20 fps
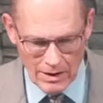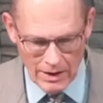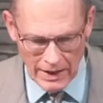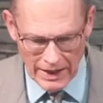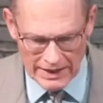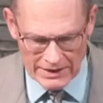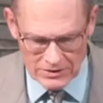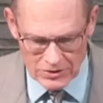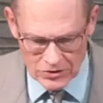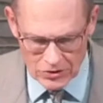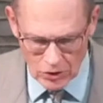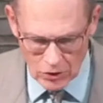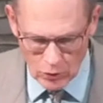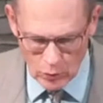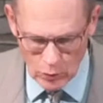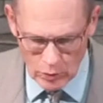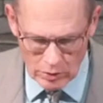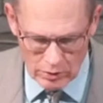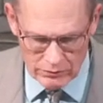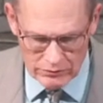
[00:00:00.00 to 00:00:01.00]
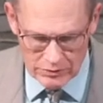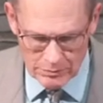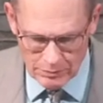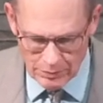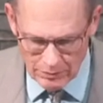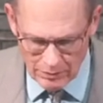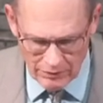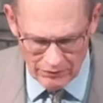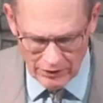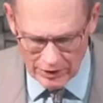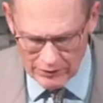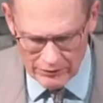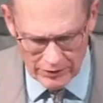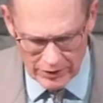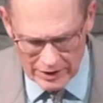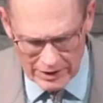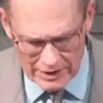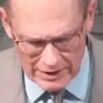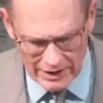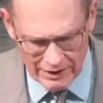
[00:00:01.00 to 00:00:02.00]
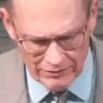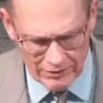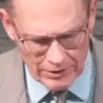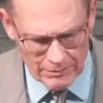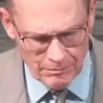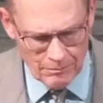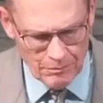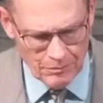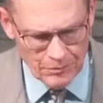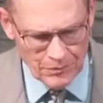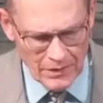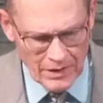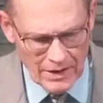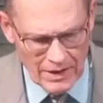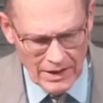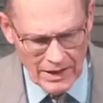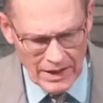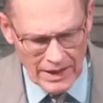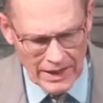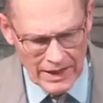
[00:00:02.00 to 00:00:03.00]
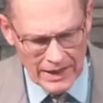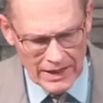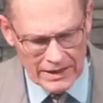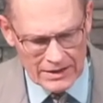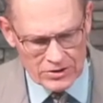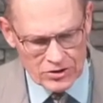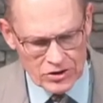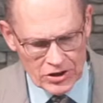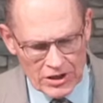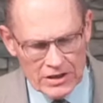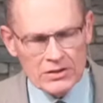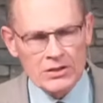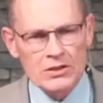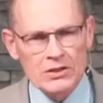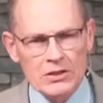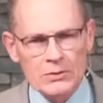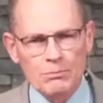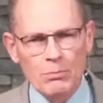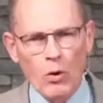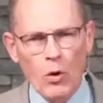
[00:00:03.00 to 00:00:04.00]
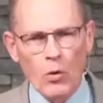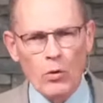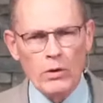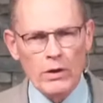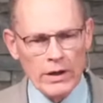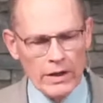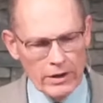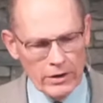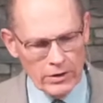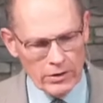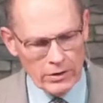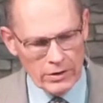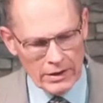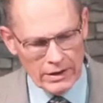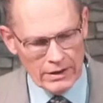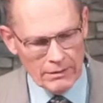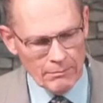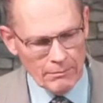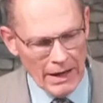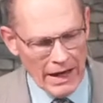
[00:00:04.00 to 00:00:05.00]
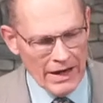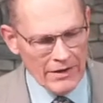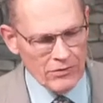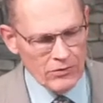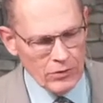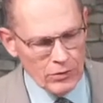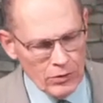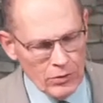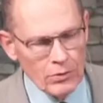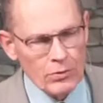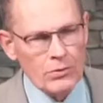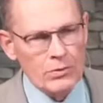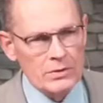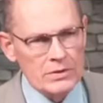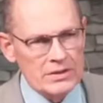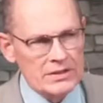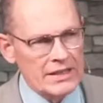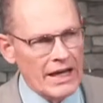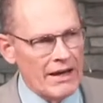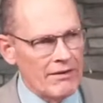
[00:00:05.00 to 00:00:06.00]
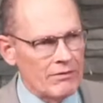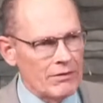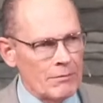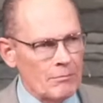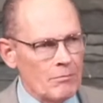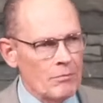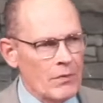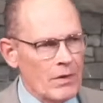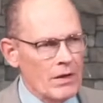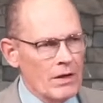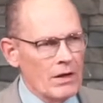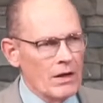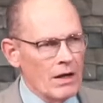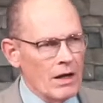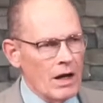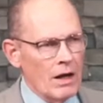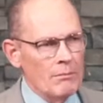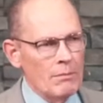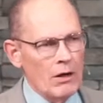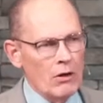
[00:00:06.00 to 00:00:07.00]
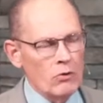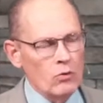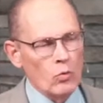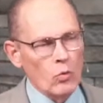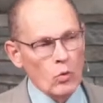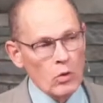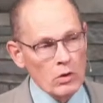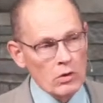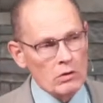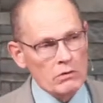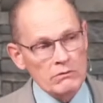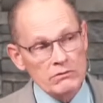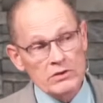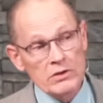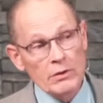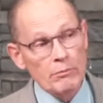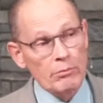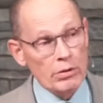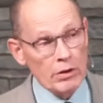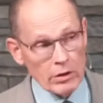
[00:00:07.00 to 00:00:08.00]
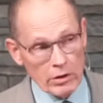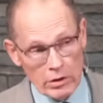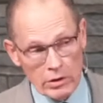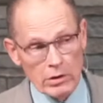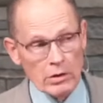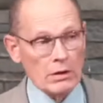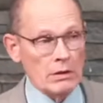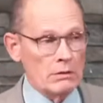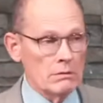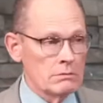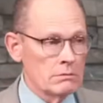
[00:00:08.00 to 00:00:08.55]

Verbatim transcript: And so wolves are very, very clever. Uh, Jesus spoke here in Matthew 7 about wolves, plural.